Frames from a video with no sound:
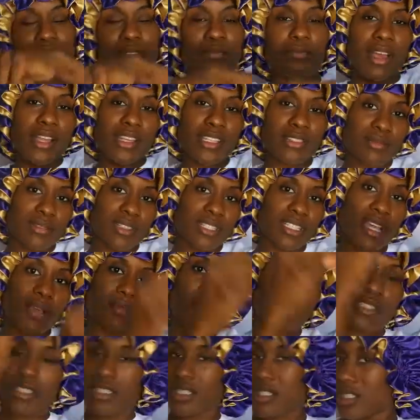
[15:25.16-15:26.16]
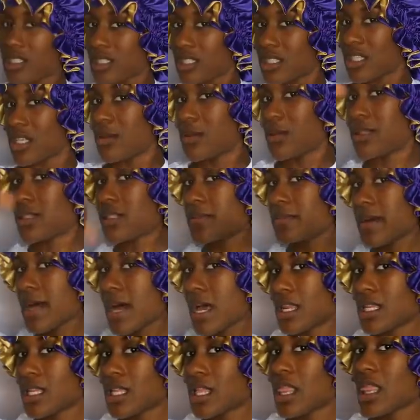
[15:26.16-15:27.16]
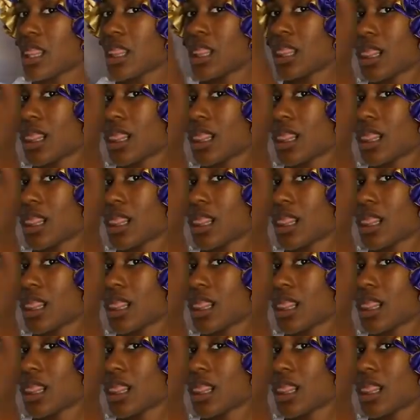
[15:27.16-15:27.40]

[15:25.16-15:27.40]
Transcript: the matching pajamas, still with this bonnet.